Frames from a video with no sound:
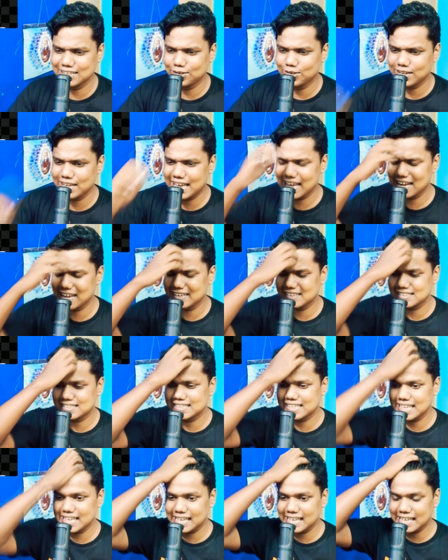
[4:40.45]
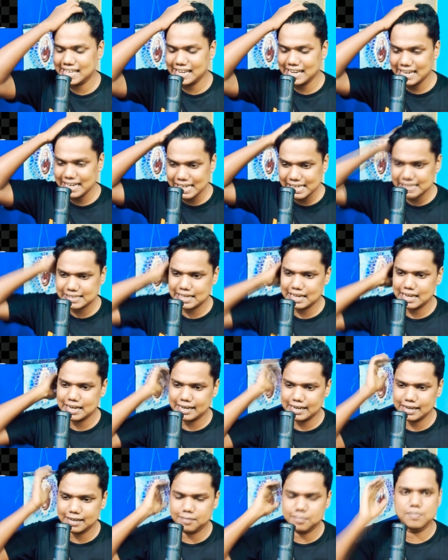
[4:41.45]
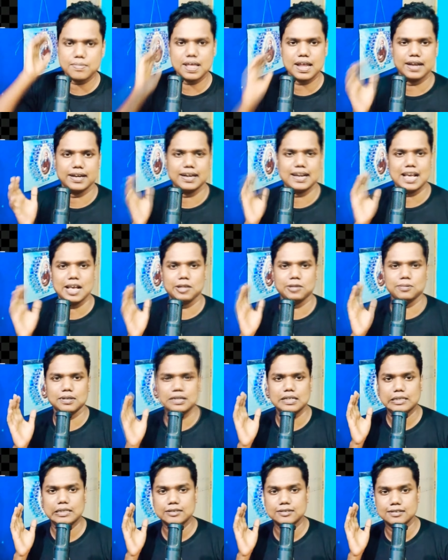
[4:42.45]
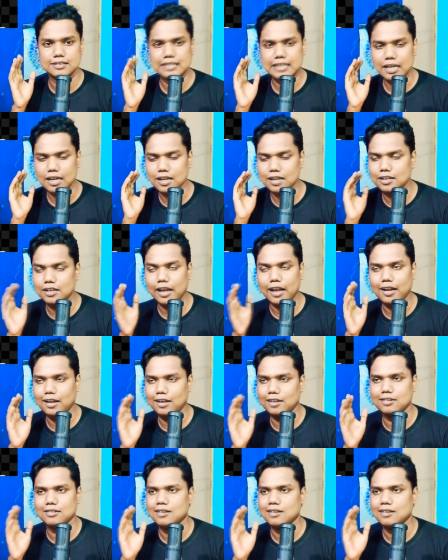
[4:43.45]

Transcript: You can sing and listen it many times, but it's, it, it